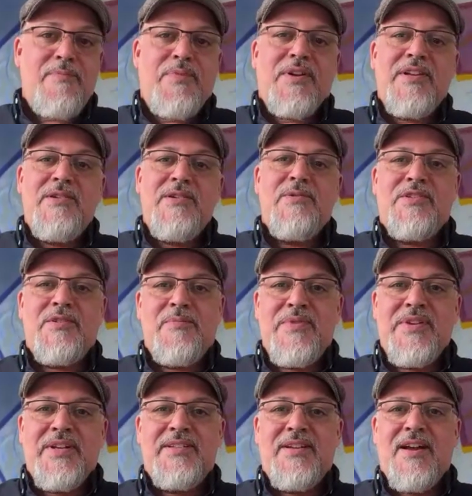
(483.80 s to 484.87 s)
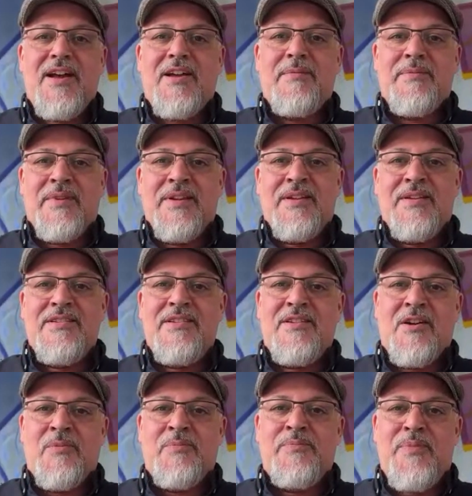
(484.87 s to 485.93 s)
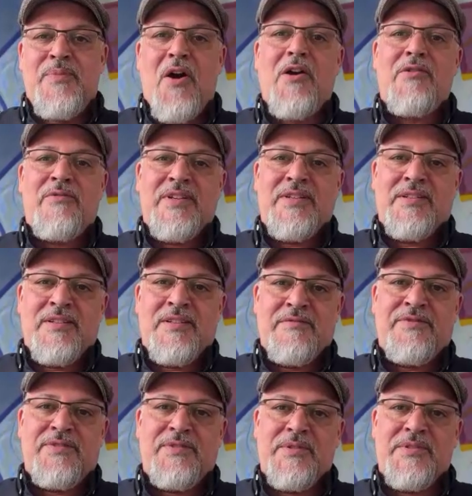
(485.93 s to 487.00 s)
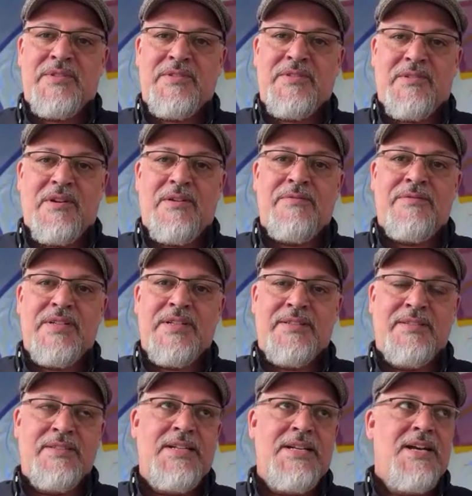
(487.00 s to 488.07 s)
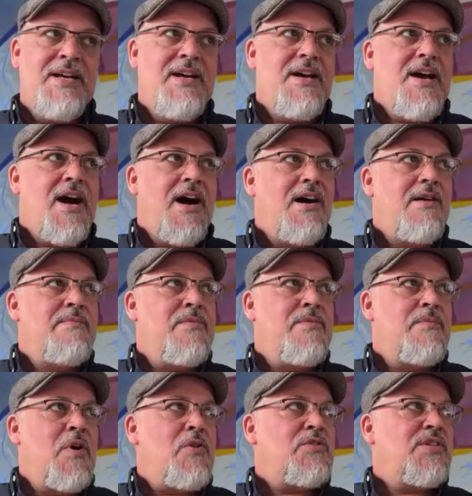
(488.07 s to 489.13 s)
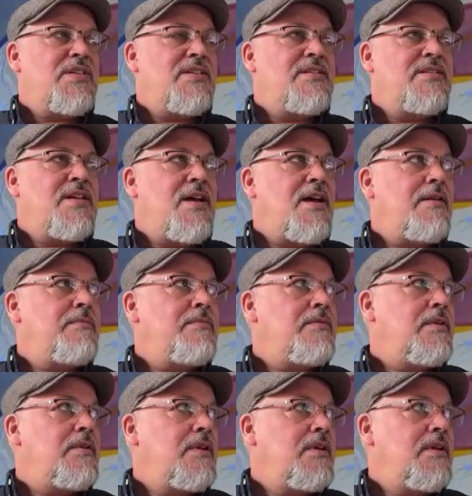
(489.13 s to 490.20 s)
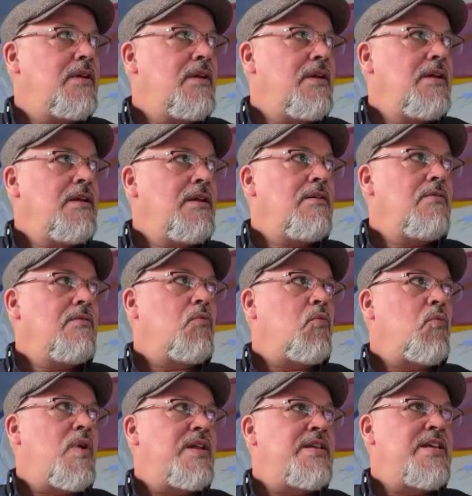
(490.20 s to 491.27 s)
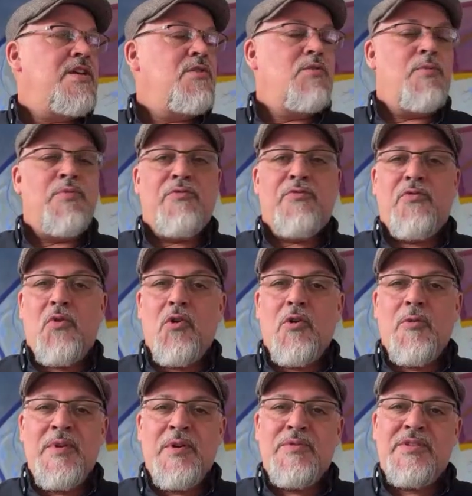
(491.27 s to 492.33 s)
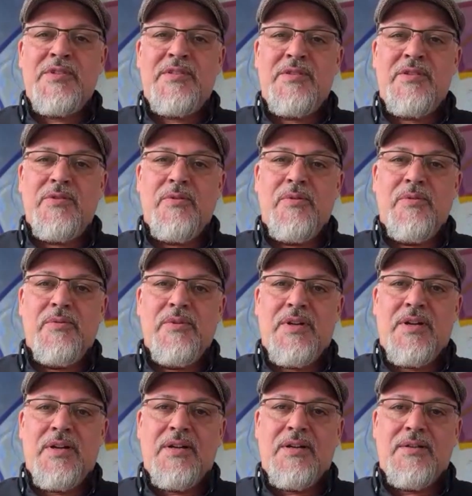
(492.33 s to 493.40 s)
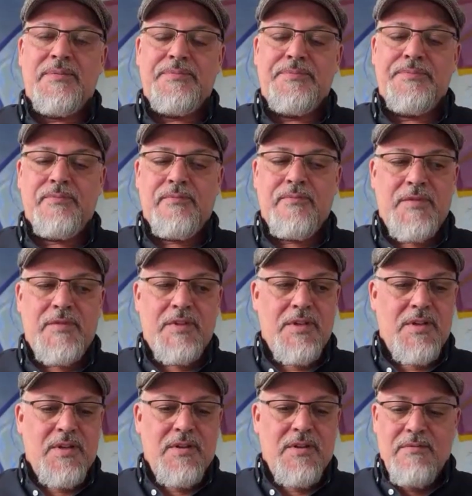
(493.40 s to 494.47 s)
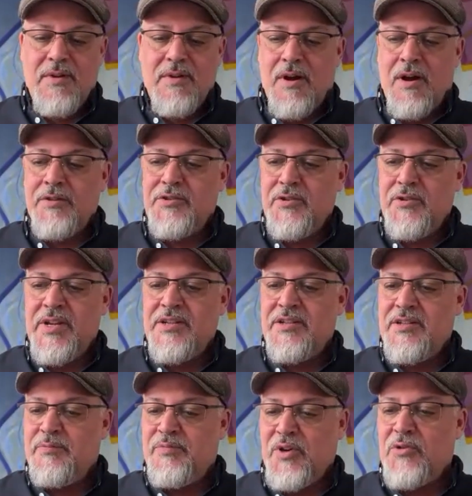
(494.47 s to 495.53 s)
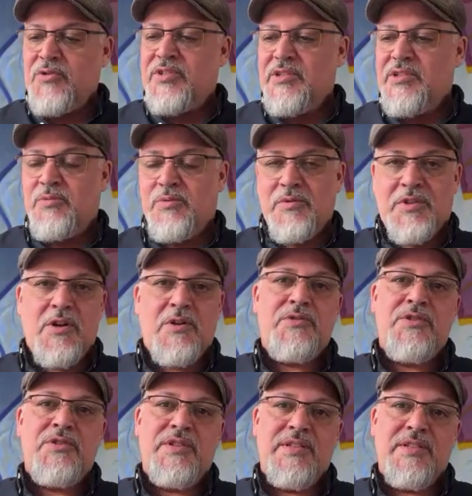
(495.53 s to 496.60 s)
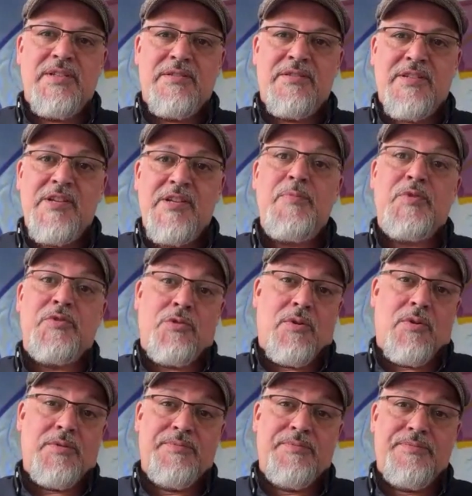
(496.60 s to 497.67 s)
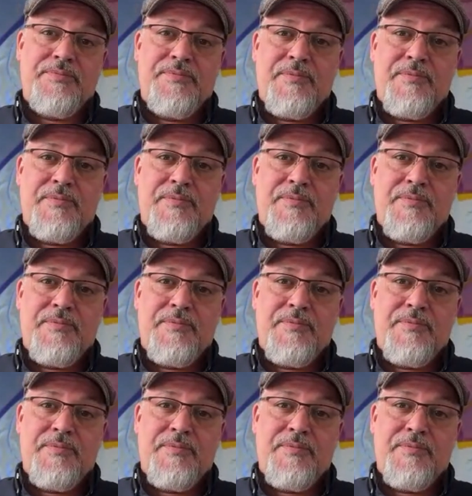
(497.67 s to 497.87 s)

it, but he was a big time, part of it and influence of it. And most of the time when he would perform, it was to, all donation proceeds will go to the ski patrol.